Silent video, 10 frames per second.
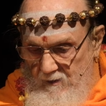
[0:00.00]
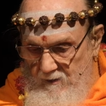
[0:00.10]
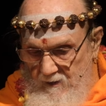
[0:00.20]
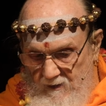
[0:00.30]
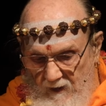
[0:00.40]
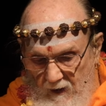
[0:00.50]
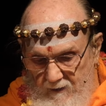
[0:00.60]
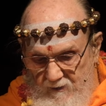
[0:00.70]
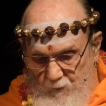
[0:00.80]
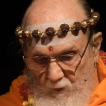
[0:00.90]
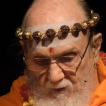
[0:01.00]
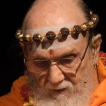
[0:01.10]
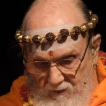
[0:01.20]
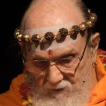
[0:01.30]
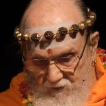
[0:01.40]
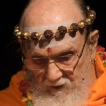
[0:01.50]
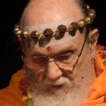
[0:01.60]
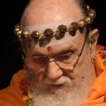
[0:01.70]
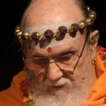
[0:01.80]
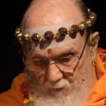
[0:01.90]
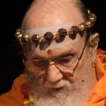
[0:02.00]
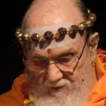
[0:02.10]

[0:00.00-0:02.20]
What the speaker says: The nadis work in conjunction with the